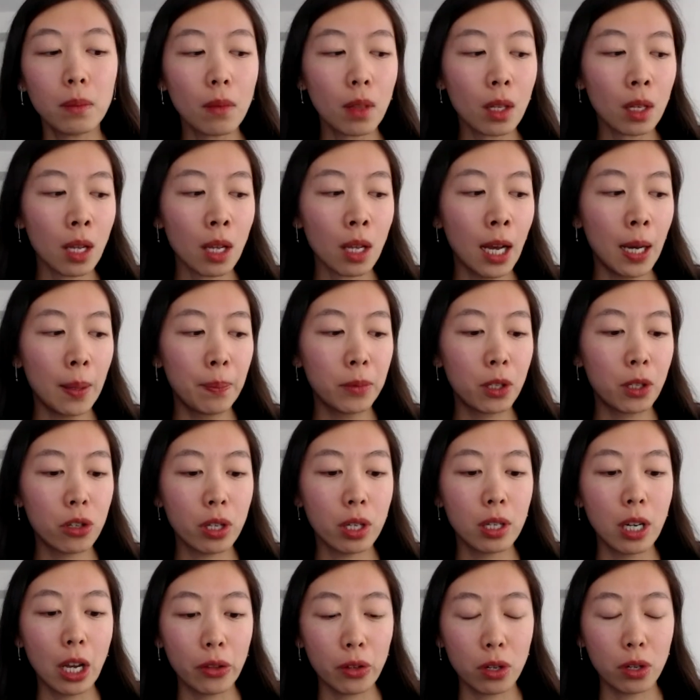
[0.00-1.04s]
There's
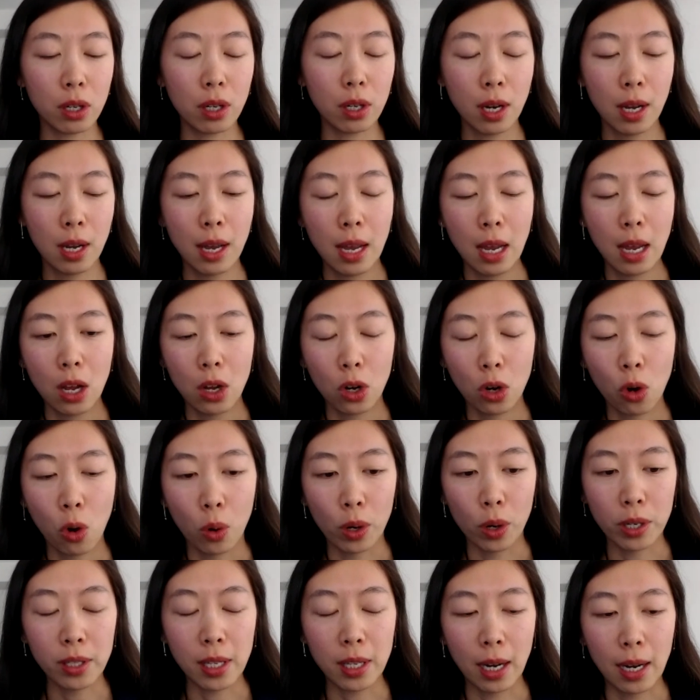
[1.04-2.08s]
another
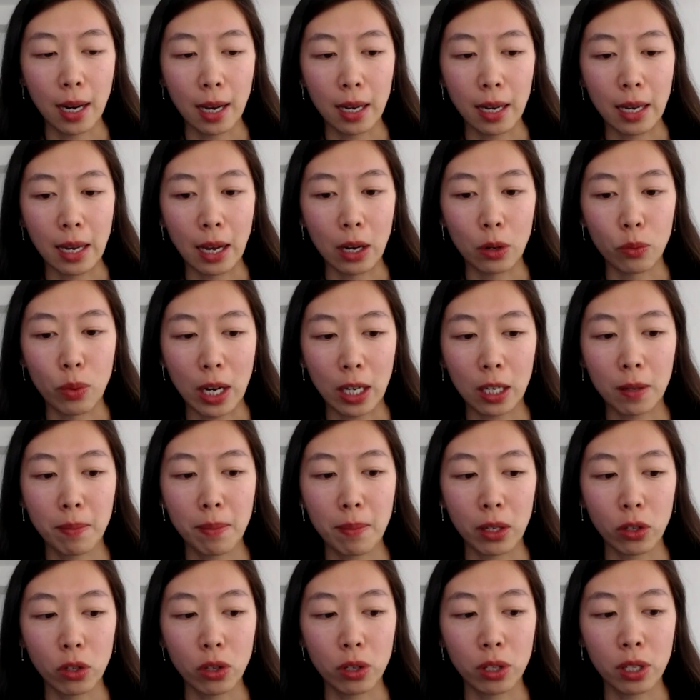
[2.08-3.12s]
course that I
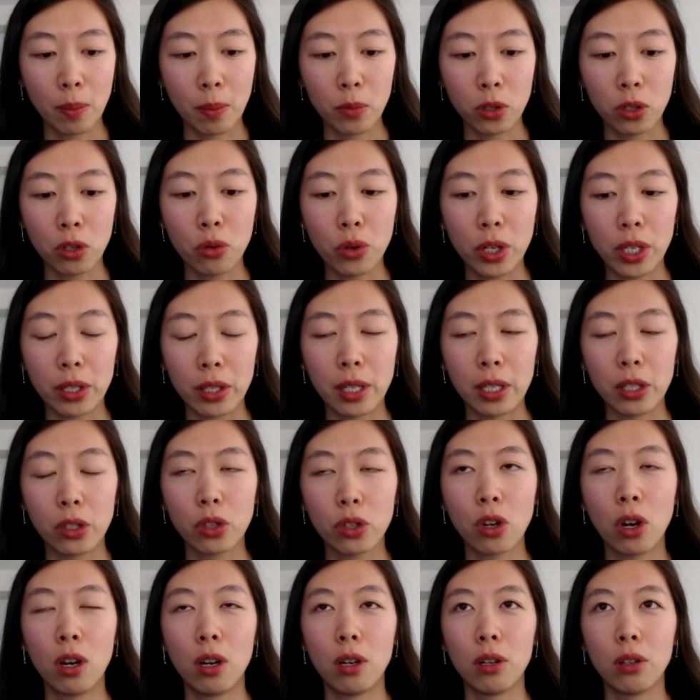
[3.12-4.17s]
recommend to some students. It's
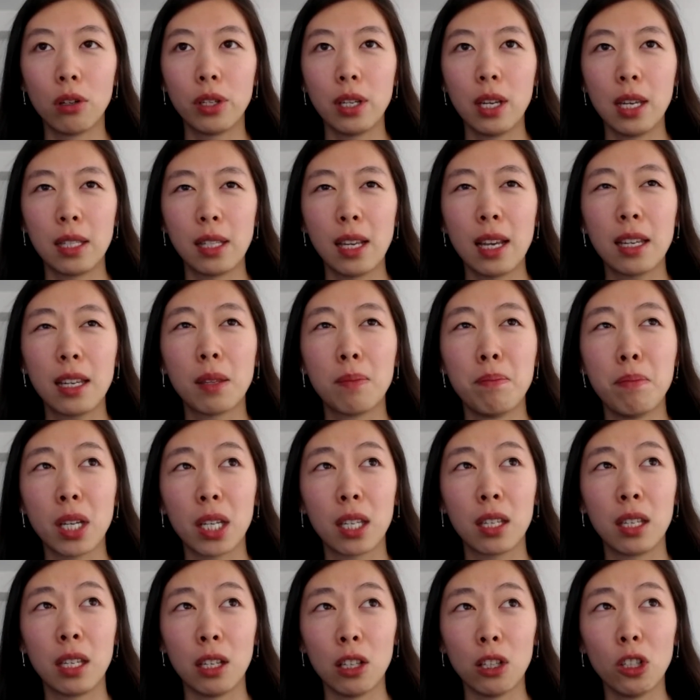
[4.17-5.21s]
like
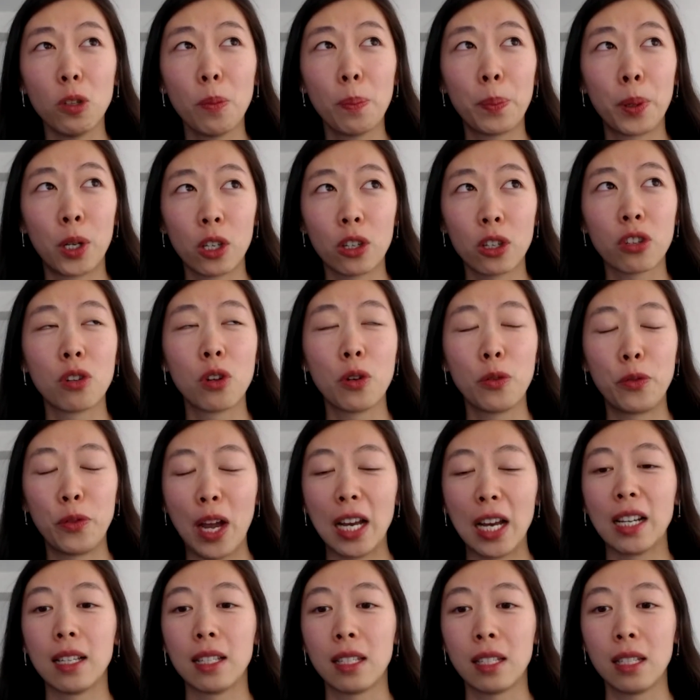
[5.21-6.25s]
McGill Personal
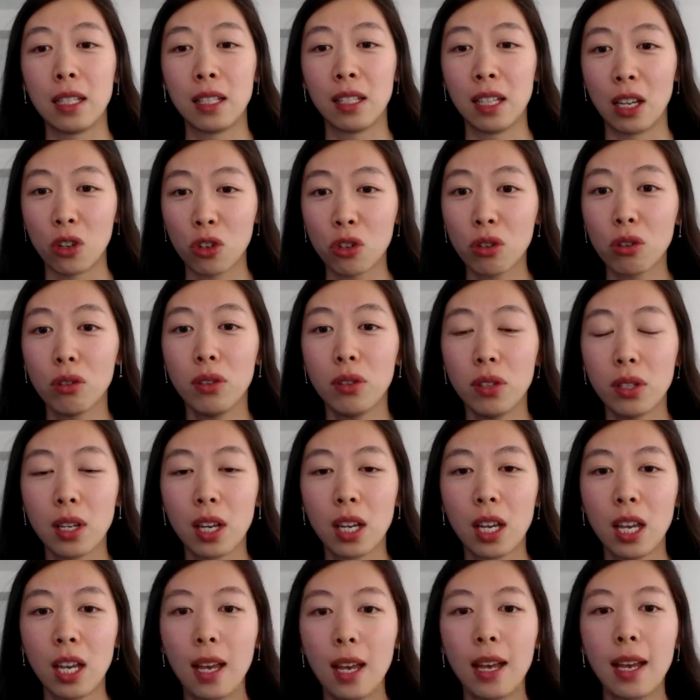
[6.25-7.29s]
Finance Essentials.
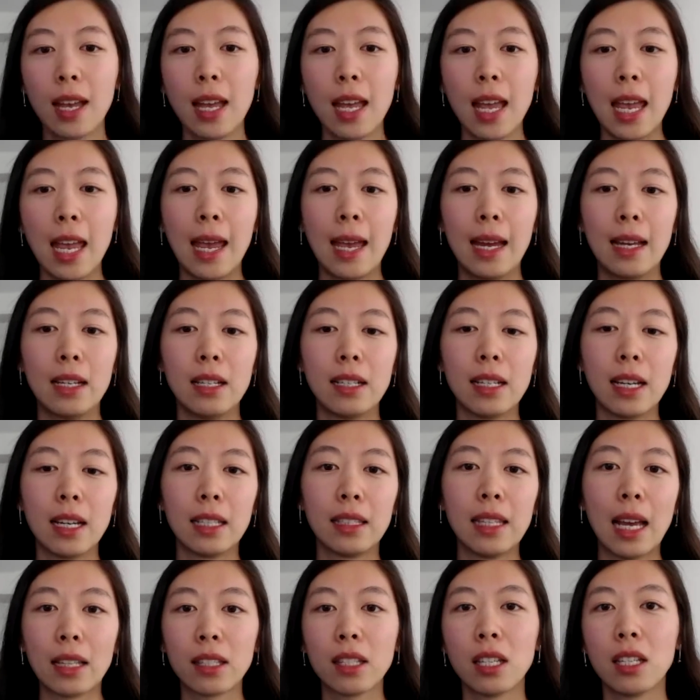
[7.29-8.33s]
And
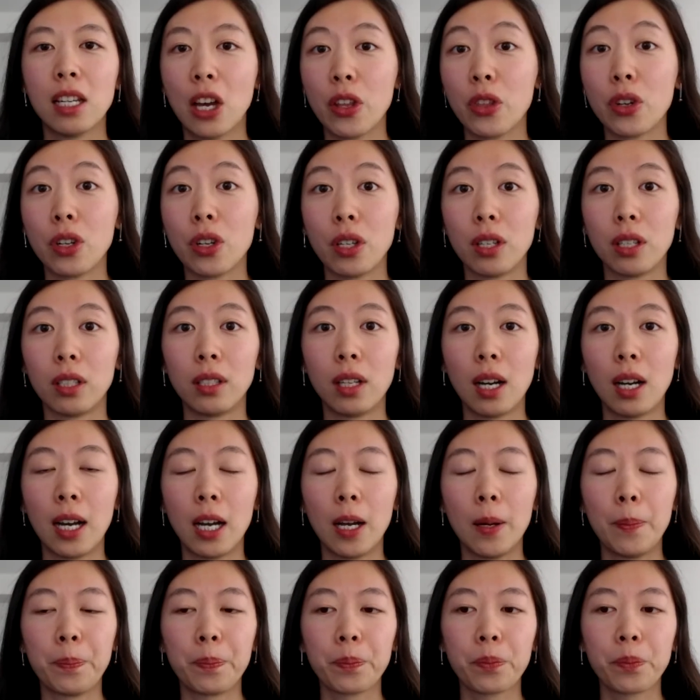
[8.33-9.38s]
that's another
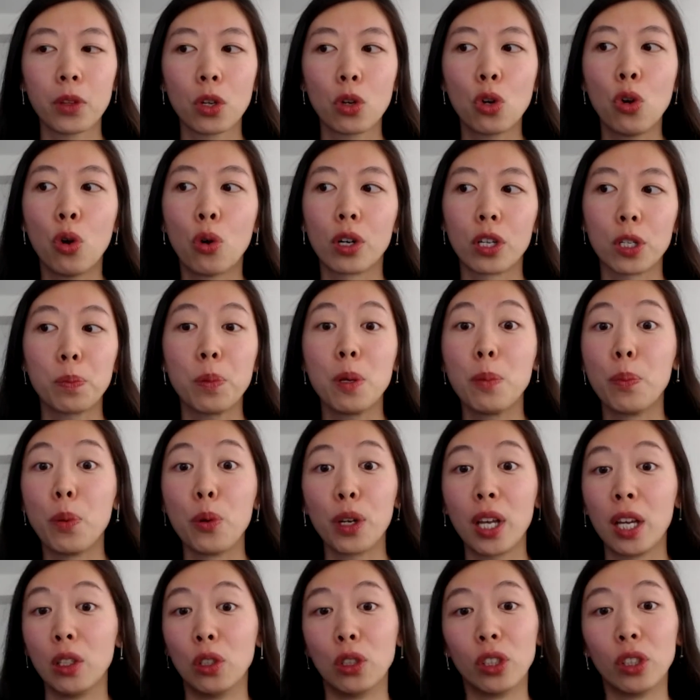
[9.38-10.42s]
course people
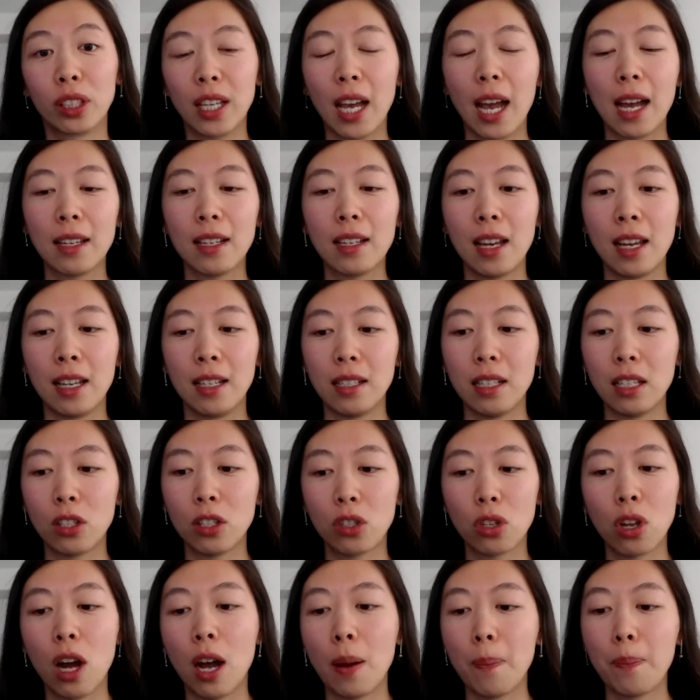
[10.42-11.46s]
can look at, and it's
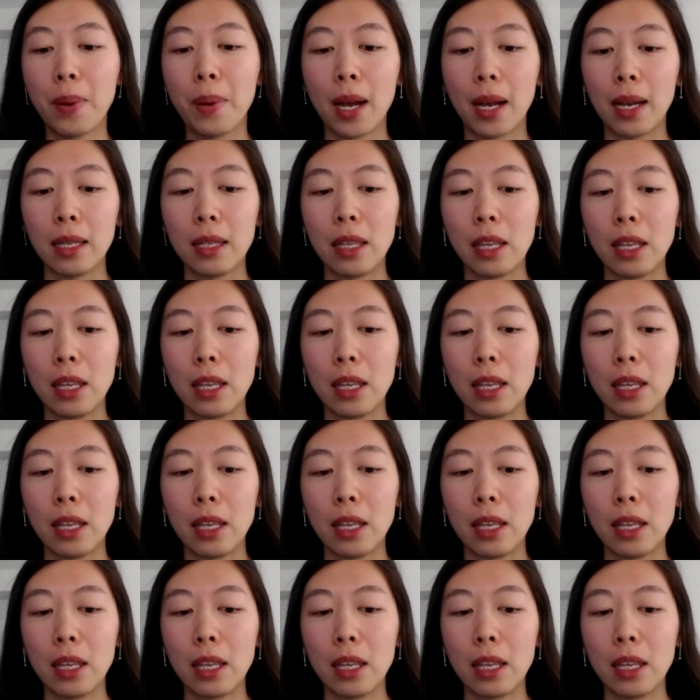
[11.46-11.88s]
taught by